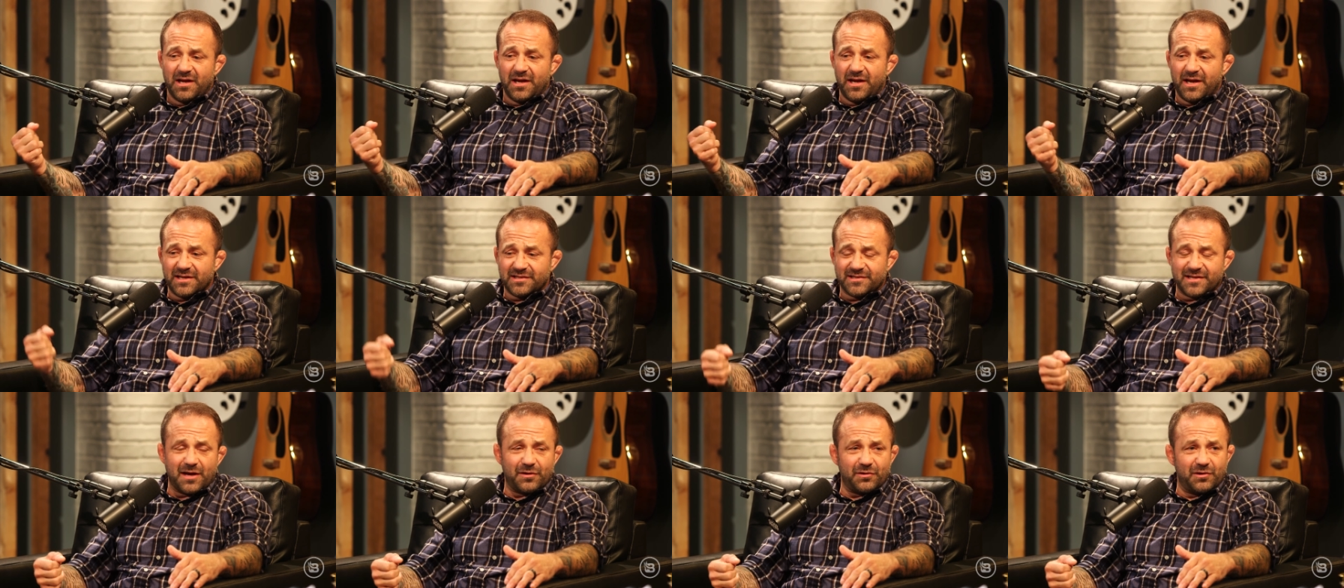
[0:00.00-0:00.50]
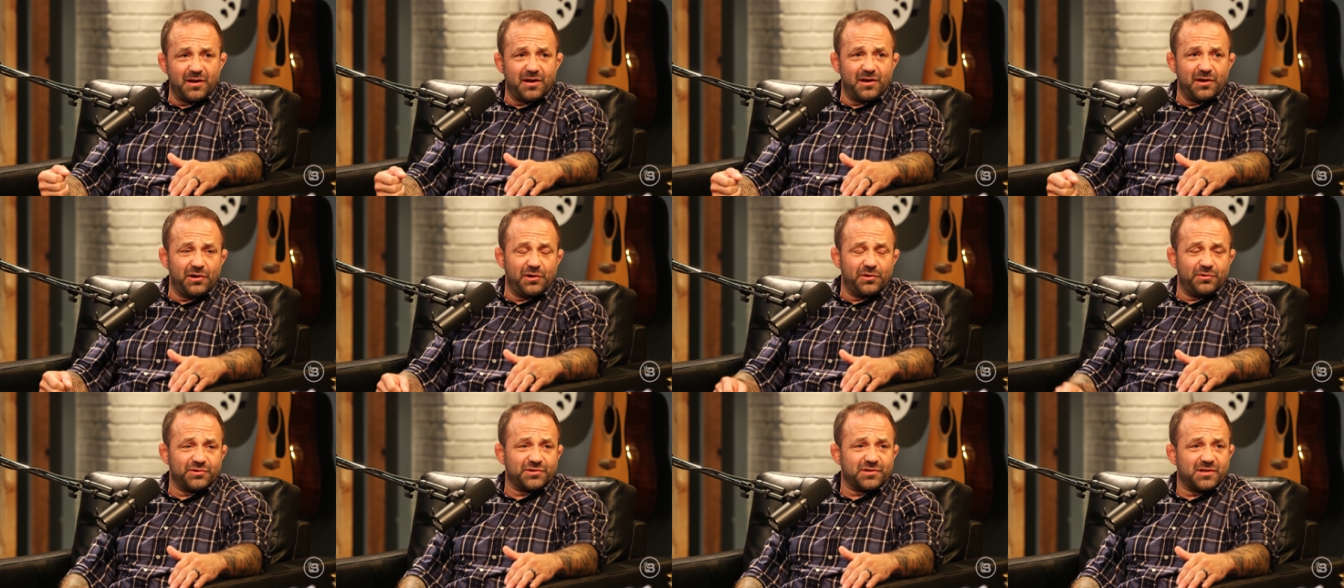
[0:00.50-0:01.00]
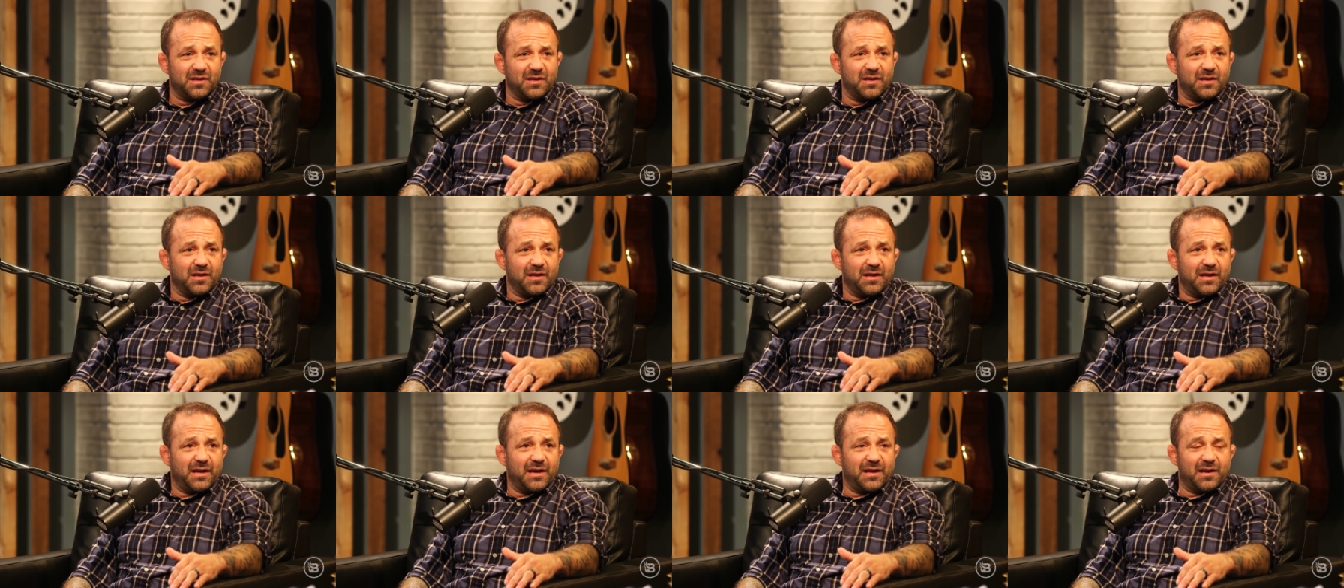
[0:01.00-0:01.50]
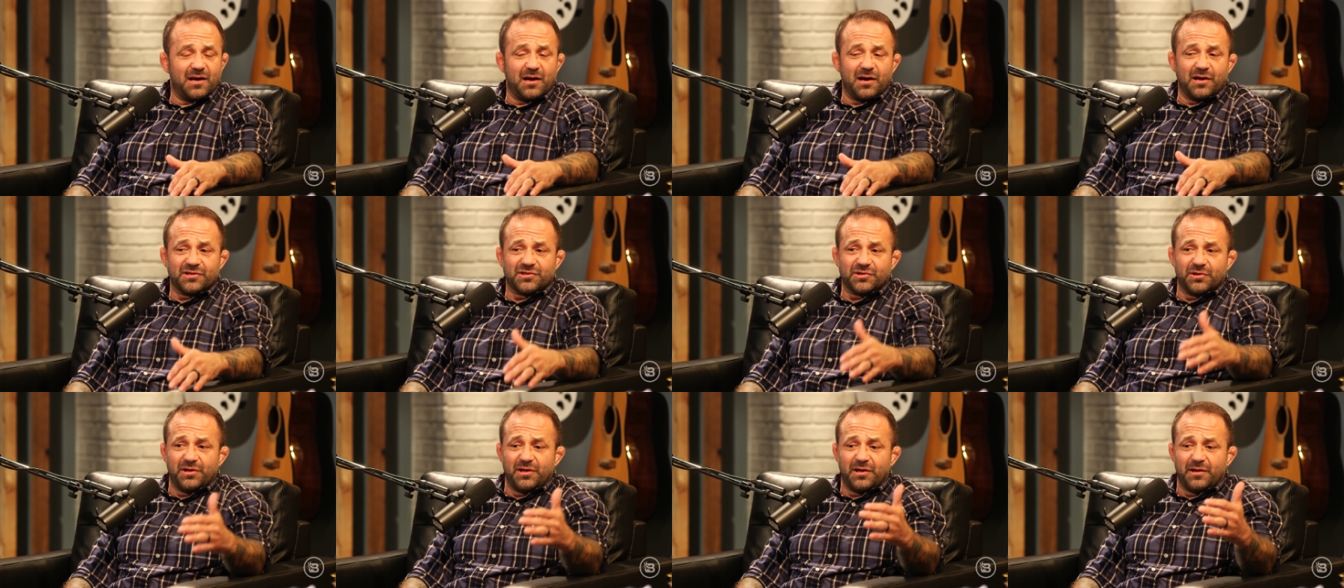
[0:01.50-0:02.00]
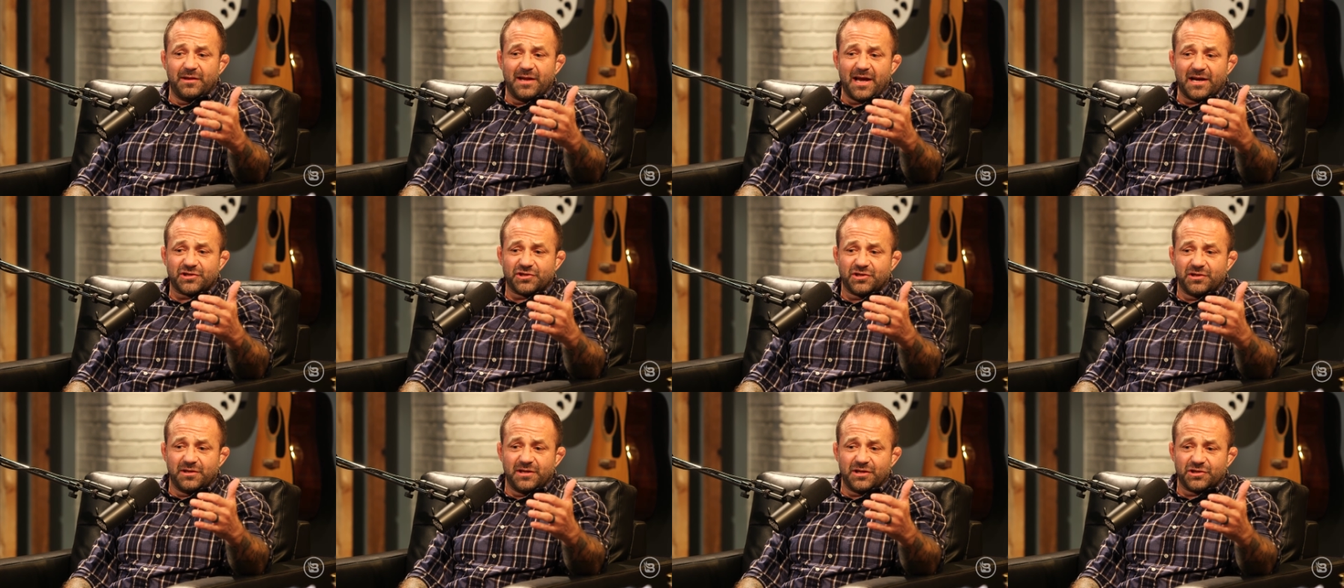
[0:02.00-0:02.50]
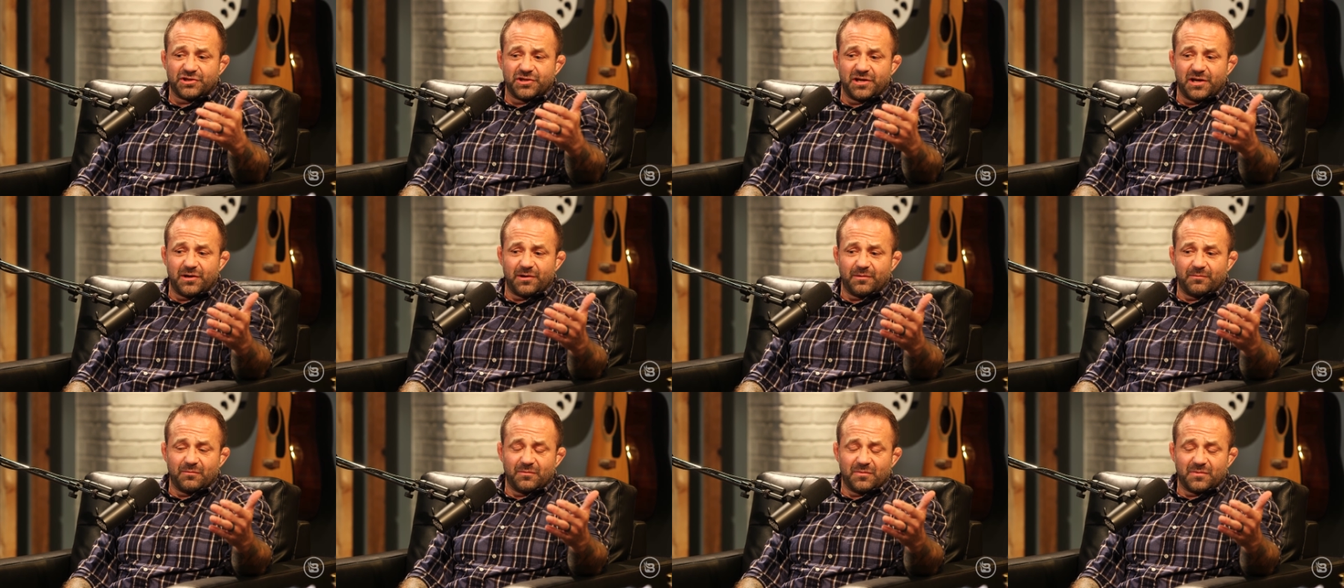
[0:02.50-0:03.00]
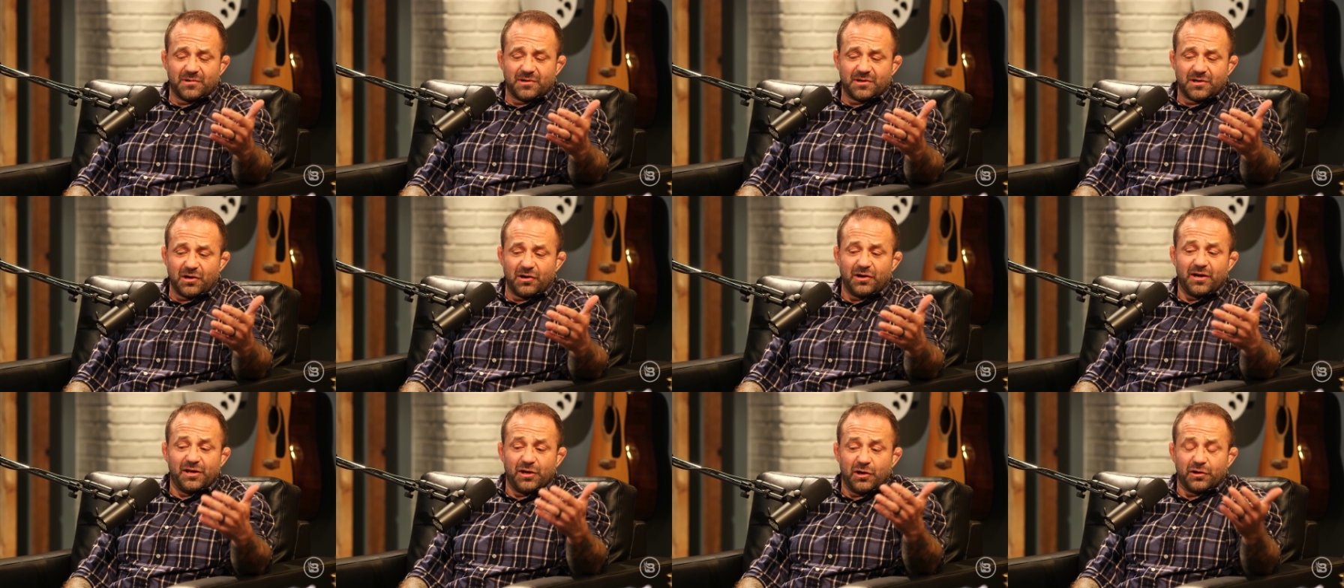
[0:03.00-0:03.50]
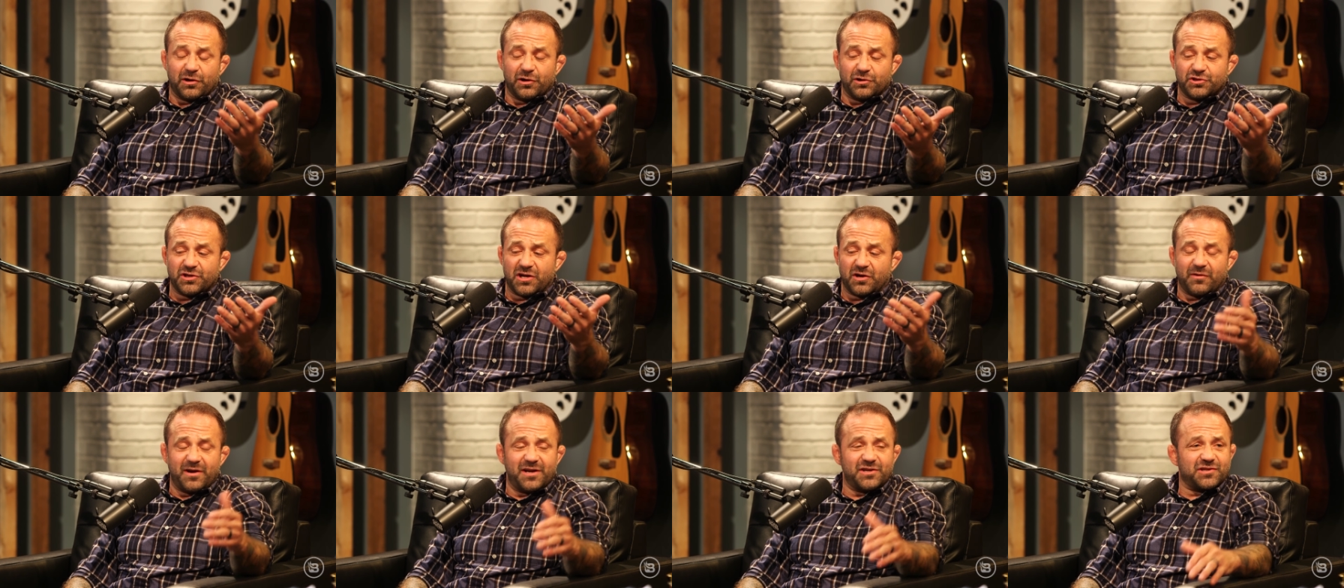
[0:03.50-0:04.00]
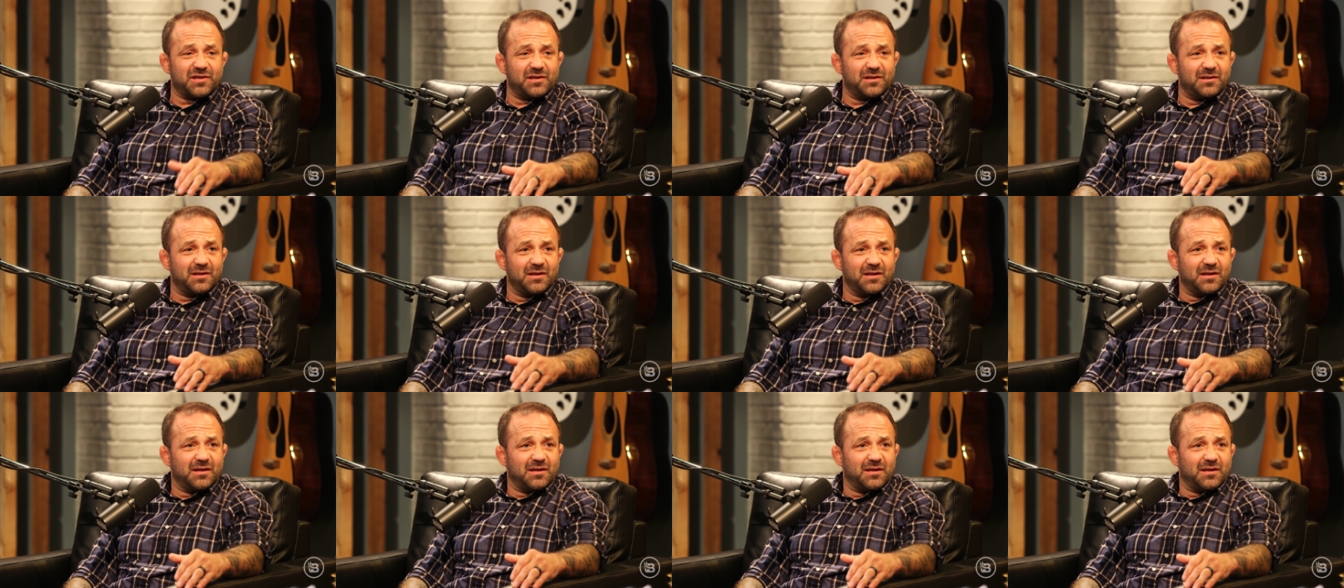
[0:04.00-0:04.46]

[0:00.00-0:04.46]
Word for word: It's not on the news, and uh, so next this gener- current younger generation